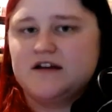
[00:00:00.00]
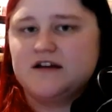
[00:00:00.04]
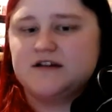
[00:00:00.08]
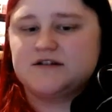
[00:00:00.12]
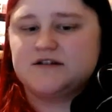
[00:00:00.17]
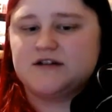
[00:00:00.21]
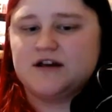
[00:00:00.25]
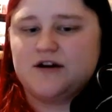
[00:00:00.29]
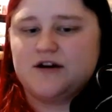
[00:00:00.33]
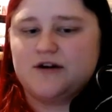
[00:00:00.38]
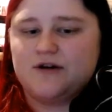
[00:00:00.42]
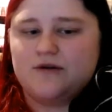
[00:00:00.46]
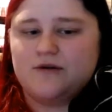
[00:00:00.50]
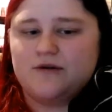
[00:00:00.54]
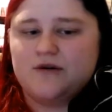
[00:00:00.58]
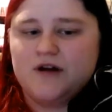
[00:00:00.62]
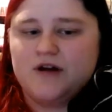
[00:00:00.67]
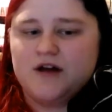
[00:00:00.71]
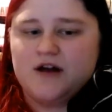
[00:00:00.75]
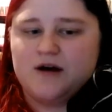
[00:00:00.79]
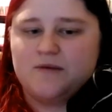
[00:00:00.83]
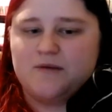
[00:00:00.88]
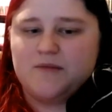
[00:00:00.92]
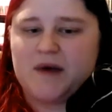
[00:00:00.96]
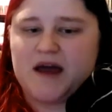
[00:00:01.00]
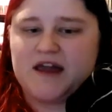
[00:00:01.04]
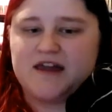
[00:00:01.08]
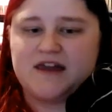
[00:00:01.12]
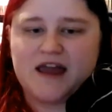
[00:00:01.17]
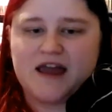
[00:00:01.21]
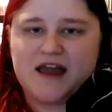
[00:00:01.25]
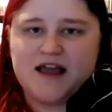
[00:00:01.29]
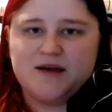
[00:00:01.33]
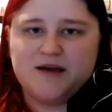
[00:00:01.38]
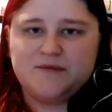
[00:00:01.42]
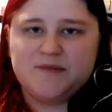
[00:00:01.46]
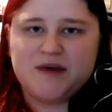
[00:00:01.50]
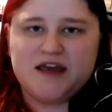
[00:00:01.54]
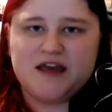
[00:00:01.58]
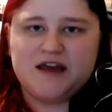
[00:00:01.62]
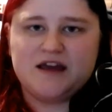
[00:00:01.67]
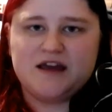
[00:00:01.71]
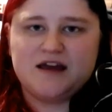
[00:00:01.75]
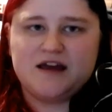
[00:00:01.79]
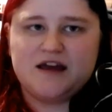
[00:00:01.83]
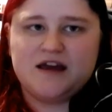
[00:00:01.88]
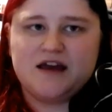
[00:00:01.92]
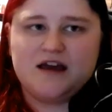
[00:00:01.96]
So by
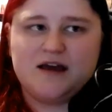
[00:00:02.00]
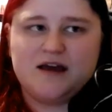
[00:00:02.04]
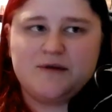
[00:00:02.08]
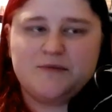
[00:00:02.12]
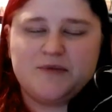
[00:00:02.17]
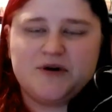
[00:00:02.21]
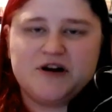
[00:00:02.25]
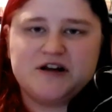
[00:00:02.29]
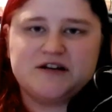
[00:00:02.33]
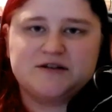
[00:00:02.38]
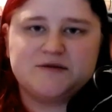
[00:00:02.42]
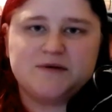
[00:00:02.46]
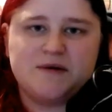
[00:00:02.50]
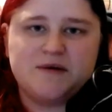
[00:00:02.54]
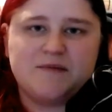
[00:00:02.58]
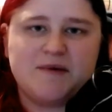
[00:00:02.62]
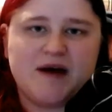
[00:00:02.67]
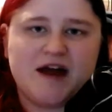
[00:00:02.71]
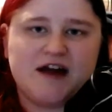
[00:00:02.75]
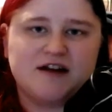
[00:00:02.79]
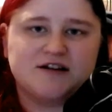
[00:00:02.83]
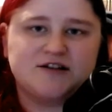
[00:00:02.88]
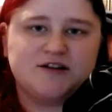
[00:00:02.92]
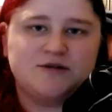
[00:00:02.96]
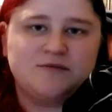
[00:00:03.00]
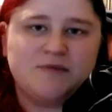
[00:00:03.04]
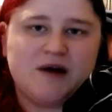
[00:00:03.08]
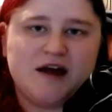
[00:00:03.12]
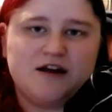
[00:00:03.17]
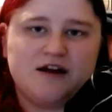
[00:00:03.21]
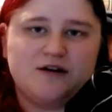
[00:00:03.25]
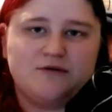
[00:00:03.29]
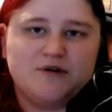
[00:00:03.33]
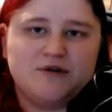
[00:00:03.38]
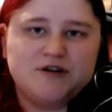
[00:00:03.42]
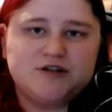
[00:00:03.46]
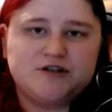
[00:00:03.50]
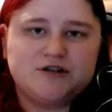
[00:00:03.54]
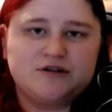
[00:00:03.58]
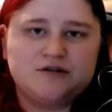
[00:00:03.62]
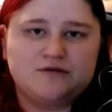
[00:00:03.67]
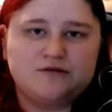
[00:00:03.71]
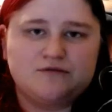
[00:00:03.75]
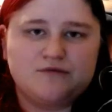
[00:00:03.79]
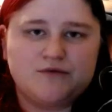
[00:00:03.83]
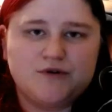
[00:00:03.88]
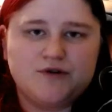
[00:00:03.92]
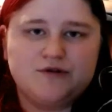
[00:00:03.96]
gaming, it brings me back to my
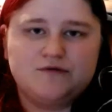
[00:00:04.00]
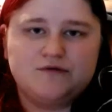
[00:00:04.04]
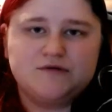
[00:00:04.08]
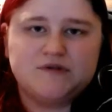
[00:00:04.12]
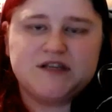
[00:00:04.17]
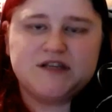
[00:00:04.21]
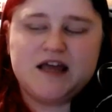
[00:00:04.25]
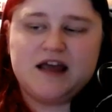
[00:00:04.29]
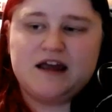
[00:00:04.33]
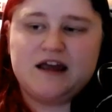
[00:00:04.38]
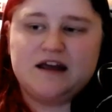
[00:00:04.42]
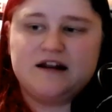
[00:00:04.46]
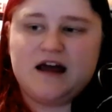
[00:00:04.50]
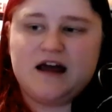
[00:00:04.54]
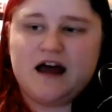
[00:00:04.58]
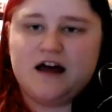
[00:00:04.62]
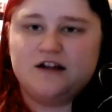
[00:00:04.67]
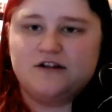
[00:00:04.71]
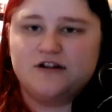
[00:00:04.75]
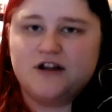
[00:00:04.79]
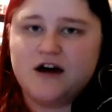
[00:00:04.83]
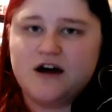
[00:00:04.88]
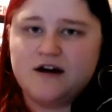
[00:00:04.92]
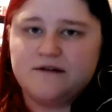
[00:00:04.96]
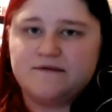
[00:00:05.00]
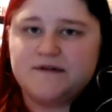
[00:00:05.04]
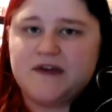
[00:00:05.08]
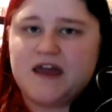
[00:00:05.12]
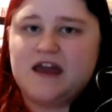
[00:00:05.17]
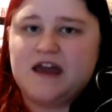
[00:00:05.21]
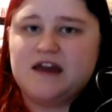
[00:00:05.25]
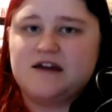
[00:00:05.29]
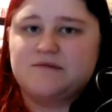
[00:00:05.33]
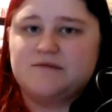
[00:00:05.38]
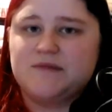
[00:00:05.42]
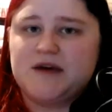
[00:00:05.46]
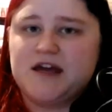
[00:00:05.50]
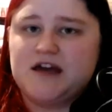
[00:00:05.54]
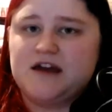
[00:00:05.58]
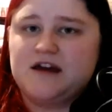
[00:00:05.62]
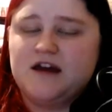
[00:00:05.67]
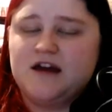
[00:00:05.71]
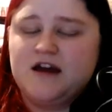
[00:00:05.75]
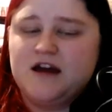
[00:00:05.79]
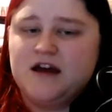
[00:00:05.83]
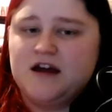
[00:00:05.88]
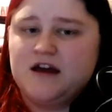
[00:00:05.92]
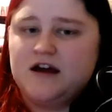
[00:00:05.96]
original roots, and I love gaming,
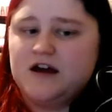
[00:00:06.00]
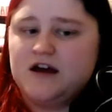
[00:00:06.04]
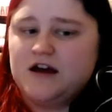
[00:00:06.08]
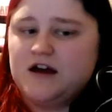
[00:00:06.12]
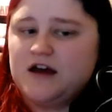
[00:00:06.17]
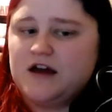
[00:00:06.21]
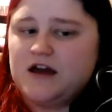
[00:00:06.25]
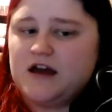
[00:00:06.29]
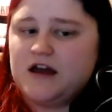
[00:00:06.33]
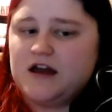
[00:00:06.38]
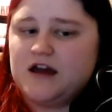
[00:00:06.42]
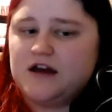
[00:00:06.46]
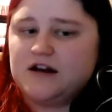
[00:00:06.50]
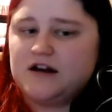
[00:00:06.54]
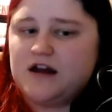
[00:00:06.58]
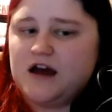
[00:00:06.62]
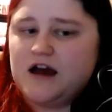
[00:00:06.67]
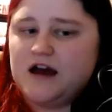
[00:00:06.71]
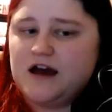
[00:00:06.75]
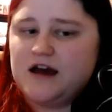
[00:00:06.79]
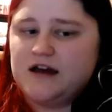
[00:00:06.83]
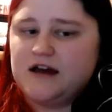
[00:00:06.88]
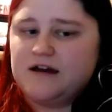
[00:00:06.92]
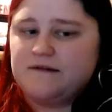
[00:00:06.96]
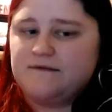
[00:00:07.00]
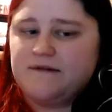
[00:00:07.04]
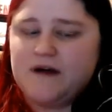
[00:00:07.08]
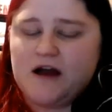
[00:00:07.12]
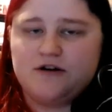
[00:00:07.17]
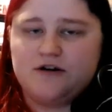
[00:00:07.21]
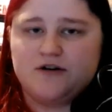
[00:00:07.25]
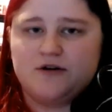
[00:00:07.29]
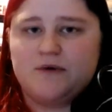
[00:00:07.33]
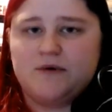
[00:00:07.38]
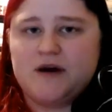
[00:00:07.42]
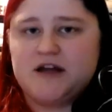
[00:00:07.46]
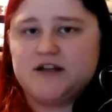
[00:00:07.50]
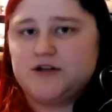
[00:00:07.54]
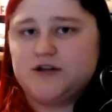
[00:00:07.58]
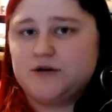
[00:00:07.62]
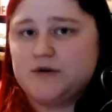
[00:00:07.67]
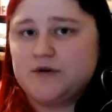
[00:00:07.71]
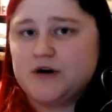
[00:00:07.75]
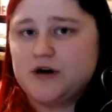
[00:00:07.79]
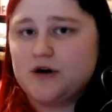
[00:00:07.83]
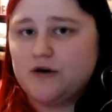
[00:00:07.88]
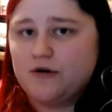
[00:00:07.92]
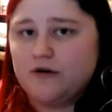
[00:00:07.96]
and I found a way
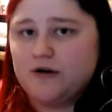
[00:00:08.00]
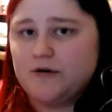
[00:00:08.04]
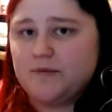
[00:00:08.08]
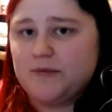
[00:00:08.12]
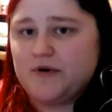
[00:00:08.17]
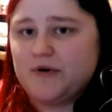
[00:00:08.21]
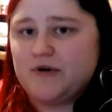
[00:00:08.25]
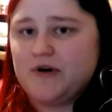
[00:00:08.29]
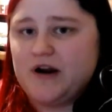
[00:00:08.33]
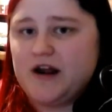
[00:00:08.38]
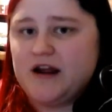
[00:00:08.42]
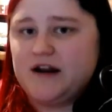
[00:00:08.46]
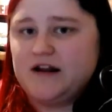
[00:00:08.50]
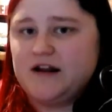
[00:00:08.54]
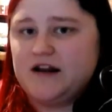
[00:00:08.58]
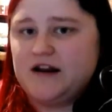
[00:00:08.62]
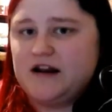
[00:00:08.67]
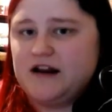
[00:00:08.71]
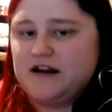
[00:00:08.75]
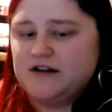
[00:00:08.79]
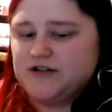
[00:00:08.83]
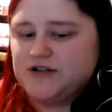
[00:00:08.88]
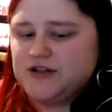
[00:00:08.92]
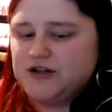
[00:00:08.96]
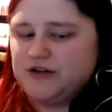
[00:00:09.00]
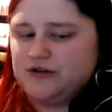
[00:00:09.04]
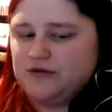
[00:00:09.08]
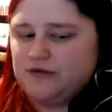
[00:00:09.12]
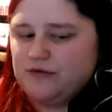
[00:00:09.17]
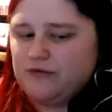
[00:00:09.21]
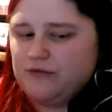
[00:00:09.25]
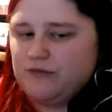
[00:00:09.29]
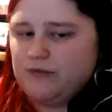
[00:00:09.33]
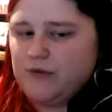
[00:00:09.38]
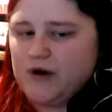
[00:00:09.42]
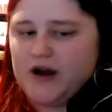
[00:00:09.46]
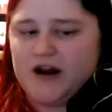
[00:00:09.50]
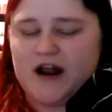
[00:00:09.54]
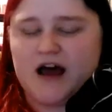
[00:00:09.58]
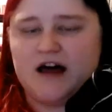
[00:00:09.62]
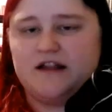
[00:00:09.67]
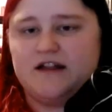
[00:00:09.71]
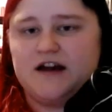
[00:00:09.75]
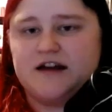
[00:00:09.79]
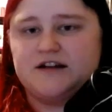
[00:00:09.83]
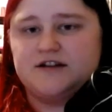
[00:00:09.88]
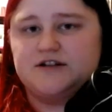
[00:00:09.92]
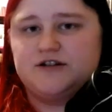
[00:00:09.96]
to incorporate it into what I
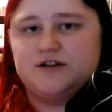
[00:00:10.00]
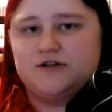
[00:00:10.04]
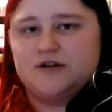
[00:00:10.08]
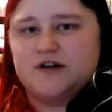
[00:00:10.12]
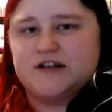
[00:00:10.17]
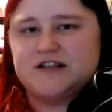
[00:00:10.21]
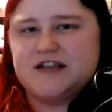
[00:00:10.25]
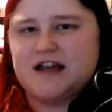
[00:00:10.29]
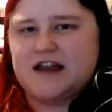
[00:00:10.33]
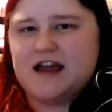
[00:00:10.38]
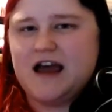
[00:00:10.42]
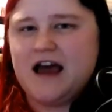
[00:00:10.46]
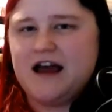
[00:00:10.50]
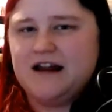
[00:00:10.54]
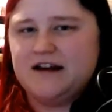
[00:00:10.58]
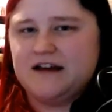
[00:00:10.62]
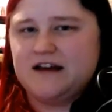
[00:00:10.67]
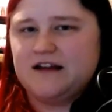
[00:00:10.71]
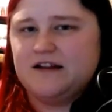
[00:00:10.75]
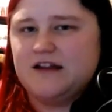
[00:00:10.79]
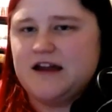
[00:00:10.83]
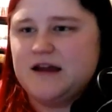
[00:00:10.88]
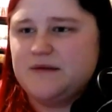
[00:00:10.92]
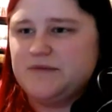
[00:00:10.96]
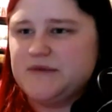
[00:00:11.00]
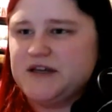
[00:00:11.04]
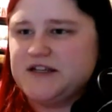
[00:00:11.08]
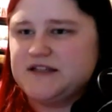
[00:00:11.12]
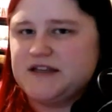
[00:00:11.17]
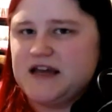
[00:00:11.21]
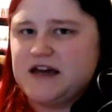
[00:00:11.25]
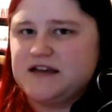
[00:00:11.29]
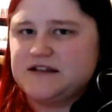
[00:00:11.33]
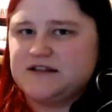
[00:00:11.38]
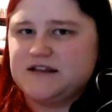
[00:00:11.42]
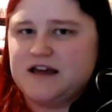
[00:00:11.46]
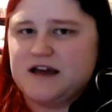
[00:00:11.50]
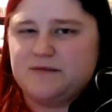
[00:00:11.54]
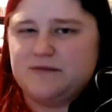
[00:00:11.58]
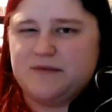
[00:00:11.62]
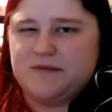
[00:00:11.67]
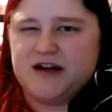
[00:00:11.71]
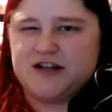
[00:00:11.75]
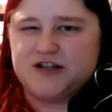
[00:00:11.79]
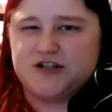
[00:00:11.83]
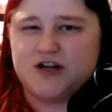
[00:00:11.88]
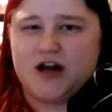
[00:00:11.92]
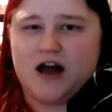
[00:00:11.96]
like to do, because I kind of claim this as like
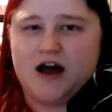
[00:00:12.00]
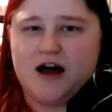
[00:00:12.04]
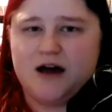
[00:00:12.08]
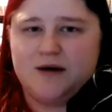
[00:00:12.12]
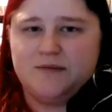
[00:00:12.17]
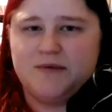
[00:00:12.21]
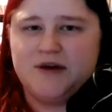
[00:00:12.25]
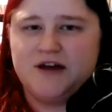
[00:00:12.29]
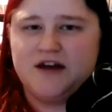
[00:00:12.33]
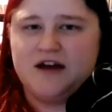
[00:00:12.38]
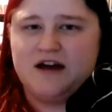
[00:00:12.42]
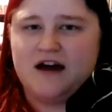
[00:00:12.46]
my job.